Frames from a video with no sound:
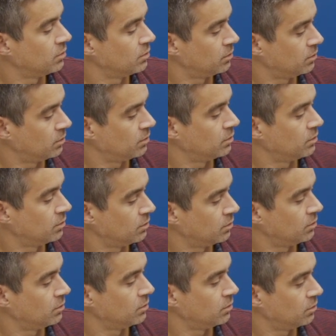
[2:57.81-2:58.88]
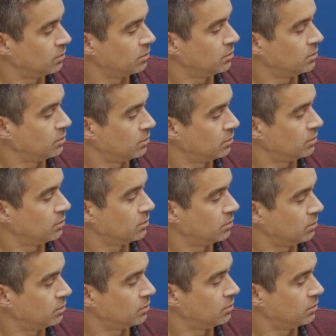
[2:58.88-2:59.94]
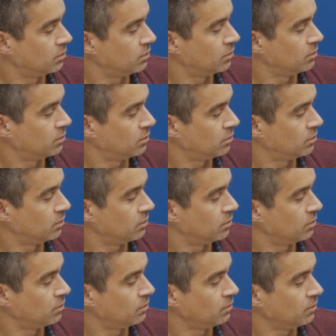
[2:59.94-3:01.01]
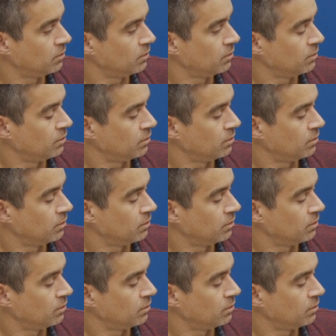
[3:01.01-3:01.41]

No words are spoken by the person on screen.